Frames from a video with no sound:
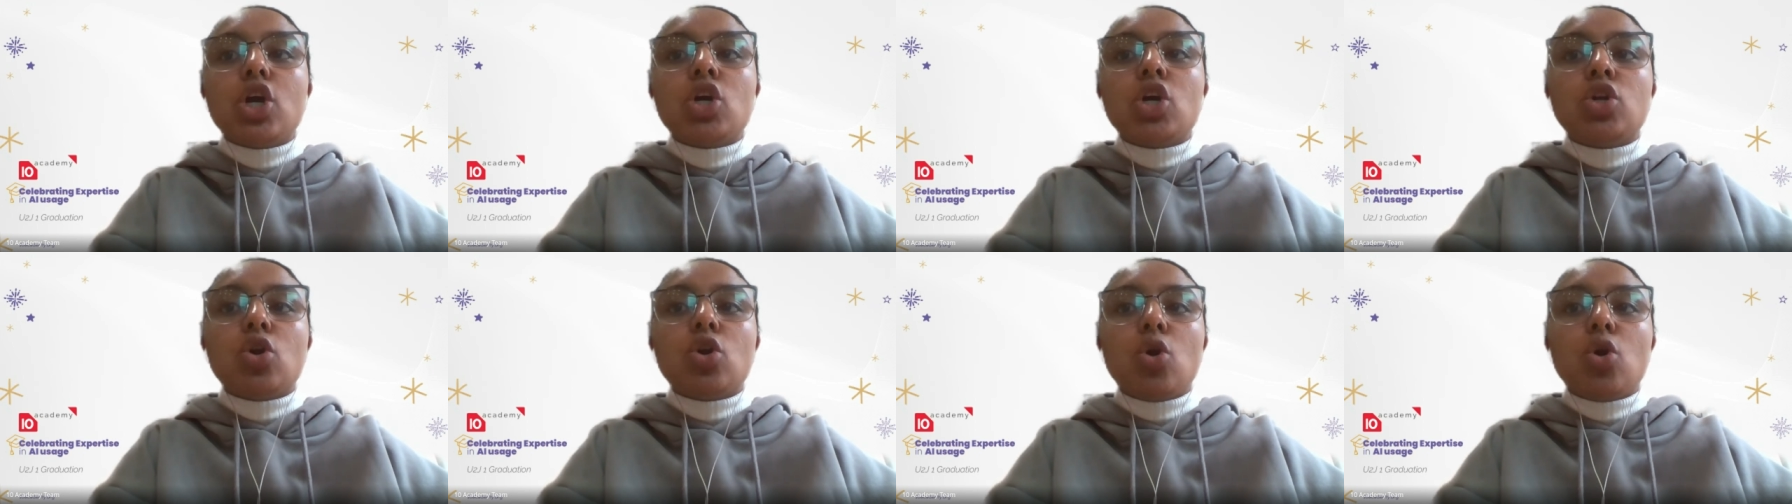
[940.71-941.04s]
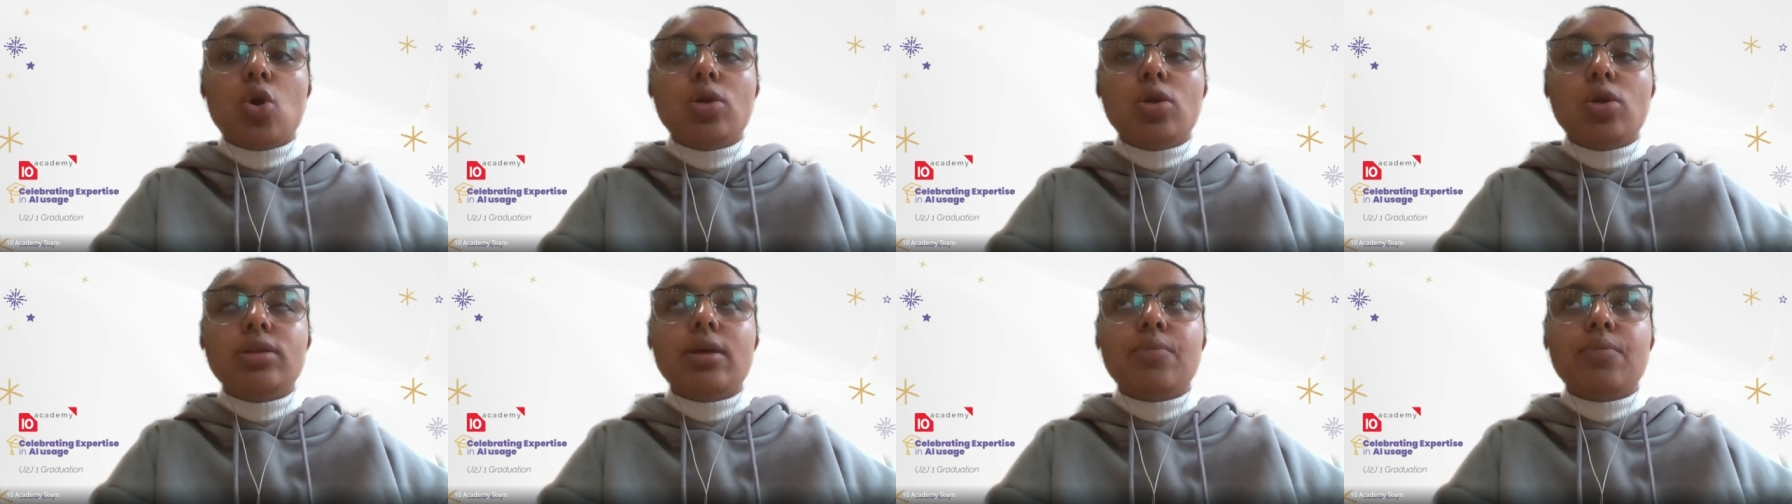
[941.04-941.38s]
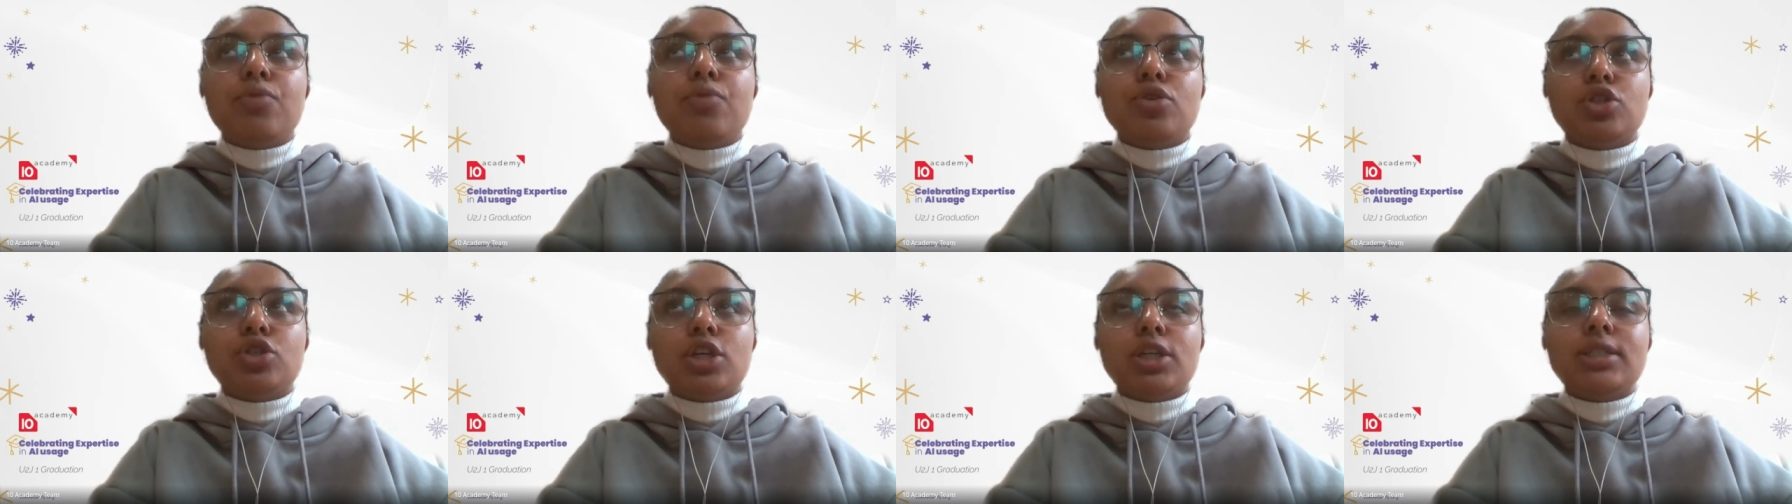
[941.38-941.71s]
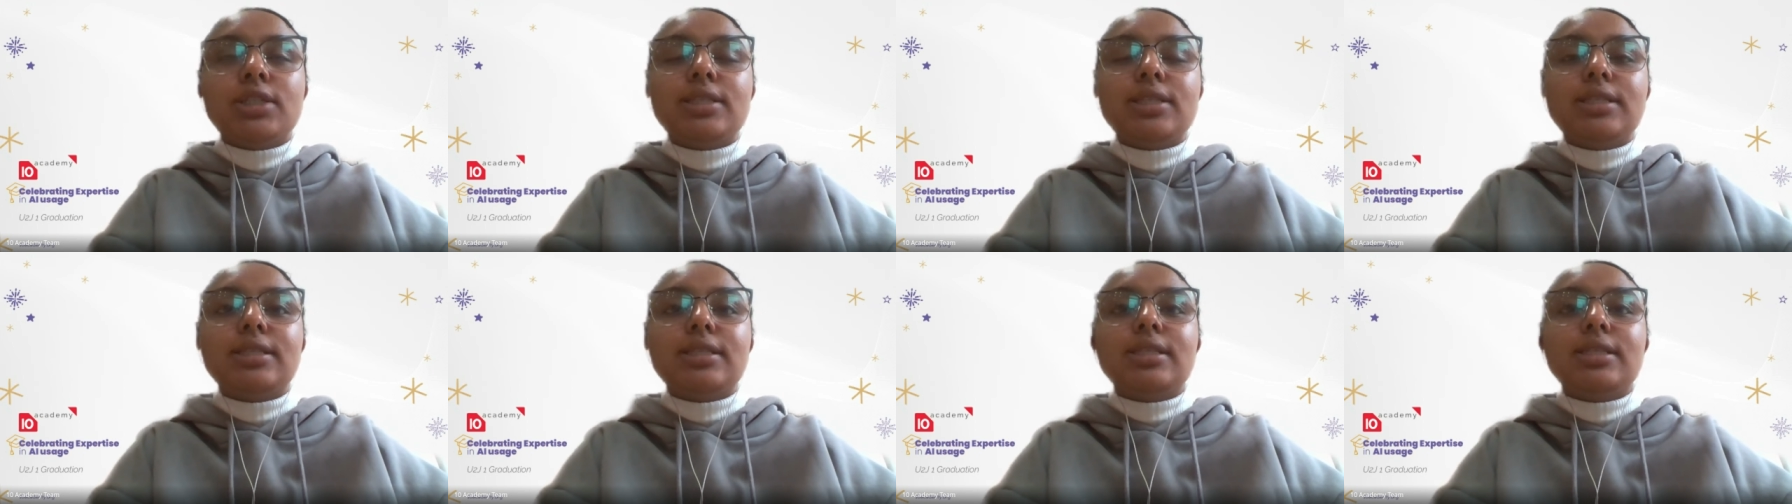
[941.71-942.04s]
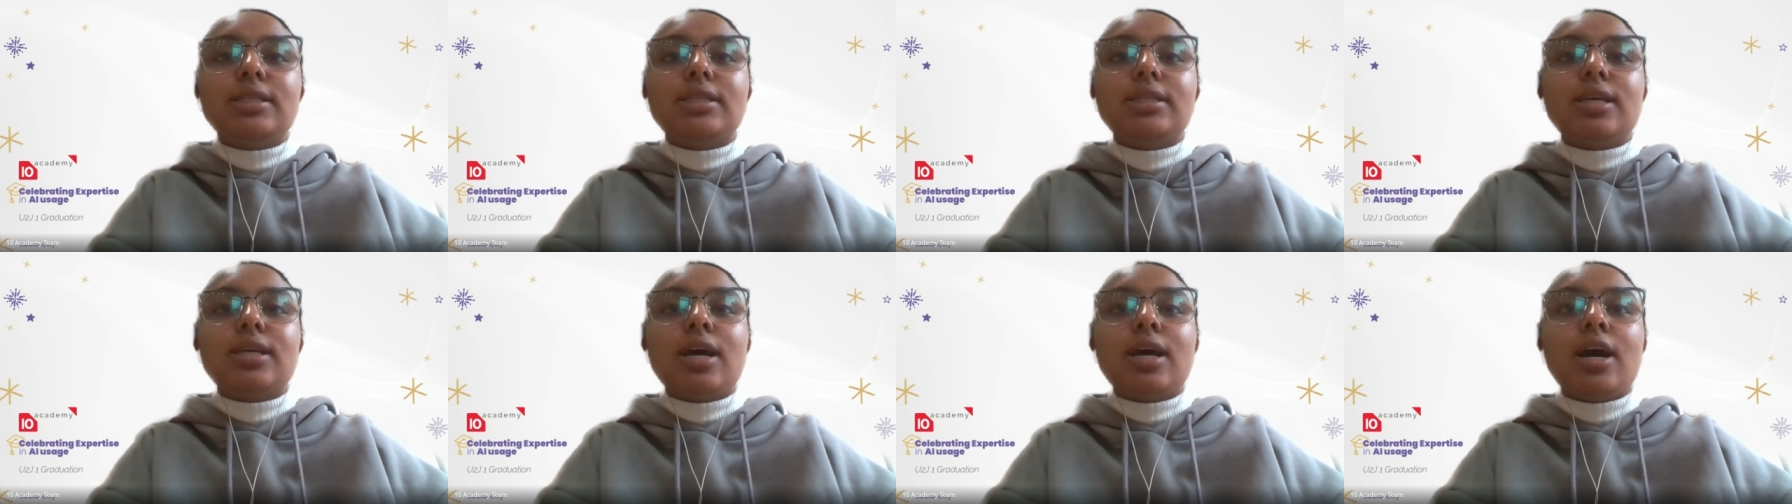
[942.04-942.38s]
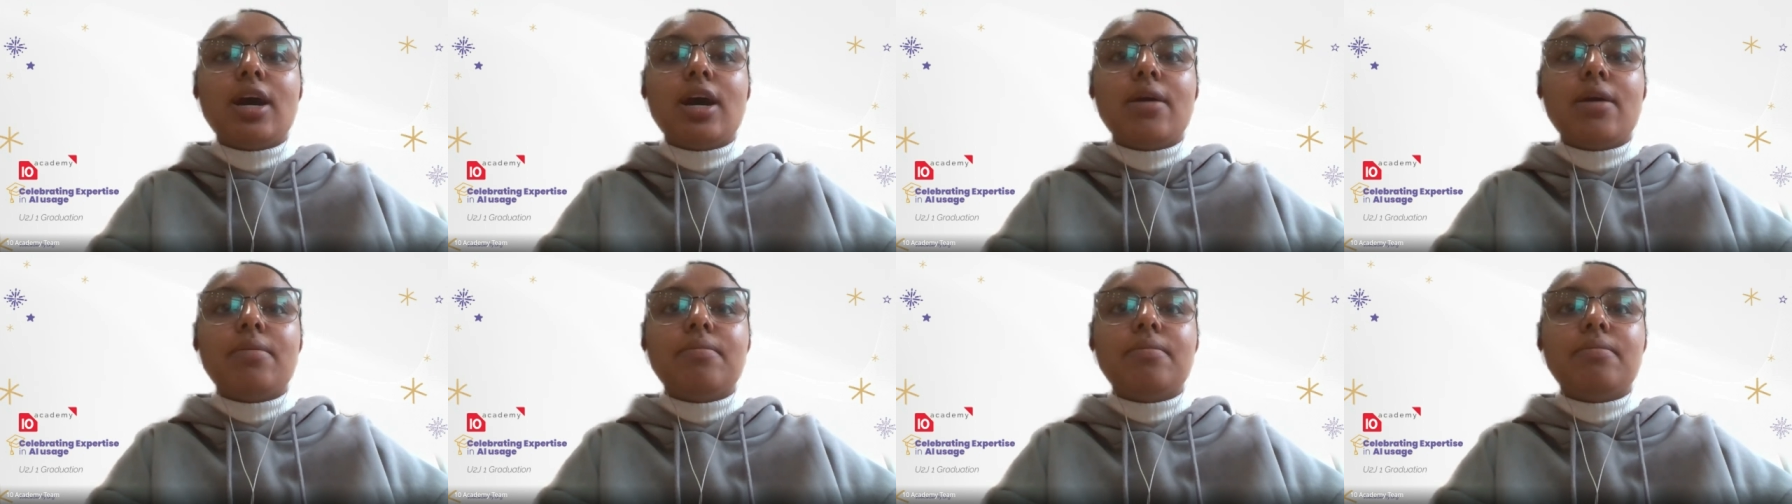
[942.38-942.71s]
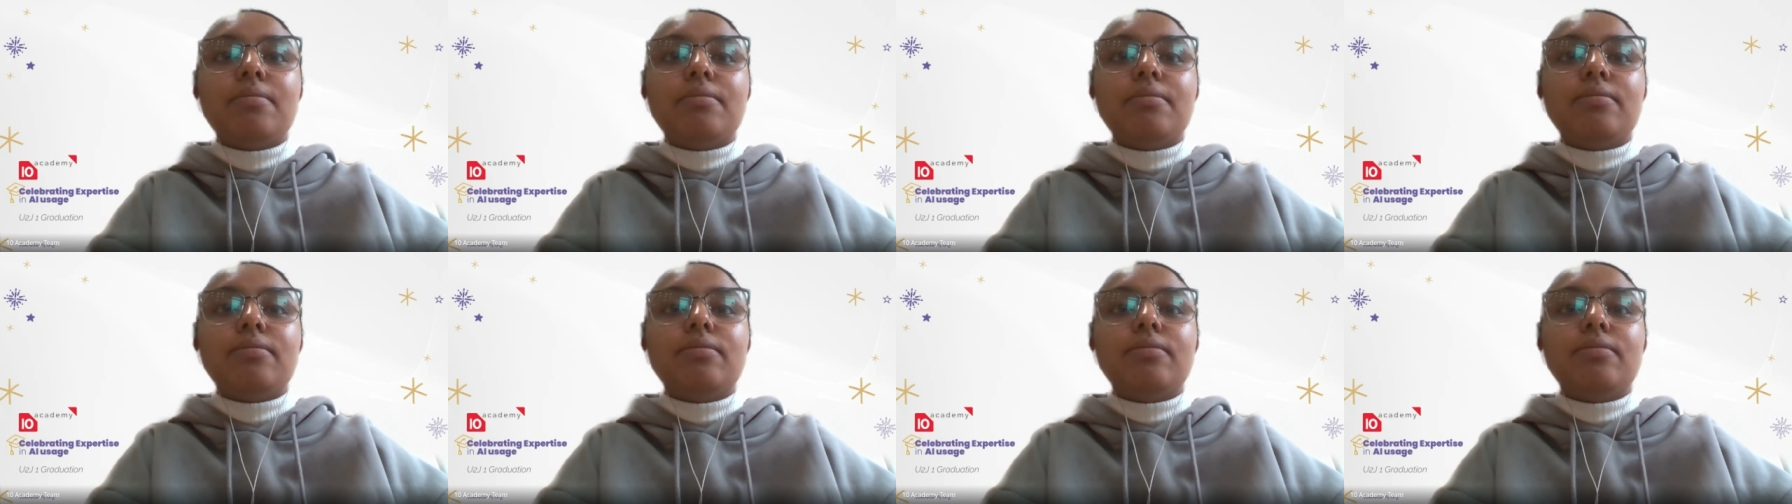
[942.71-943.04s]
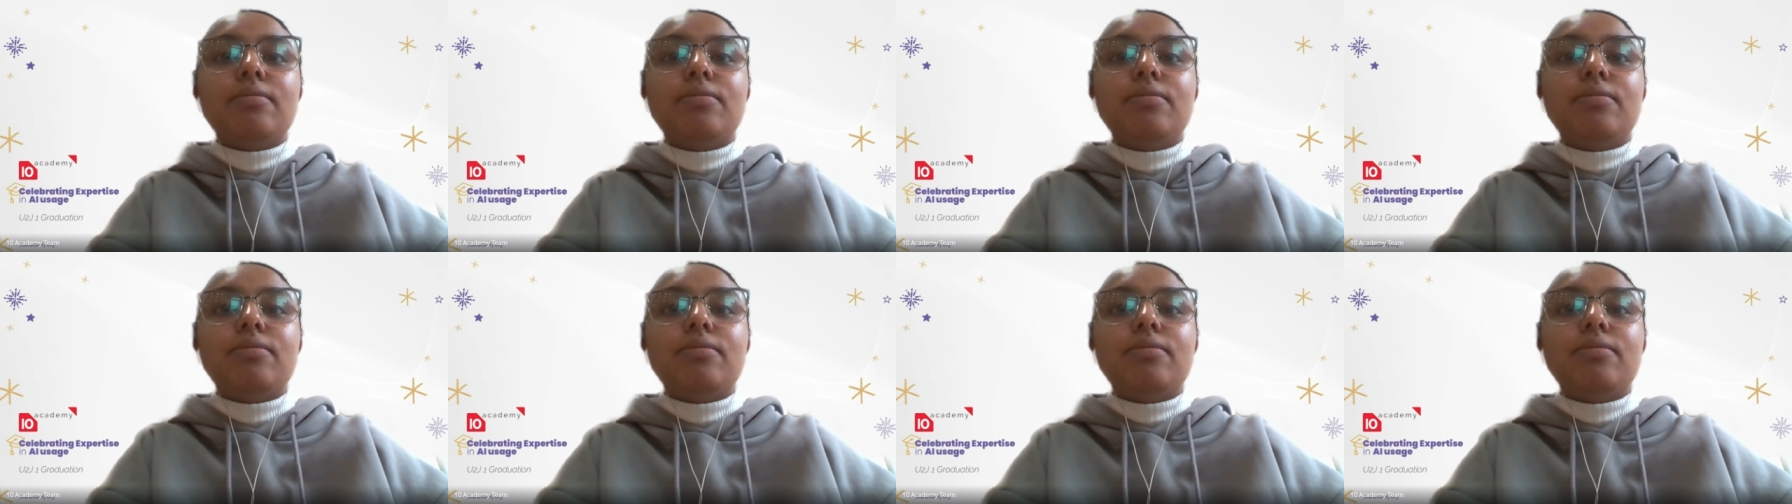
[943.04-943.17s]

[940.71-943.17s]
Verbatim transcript: on all the projects um,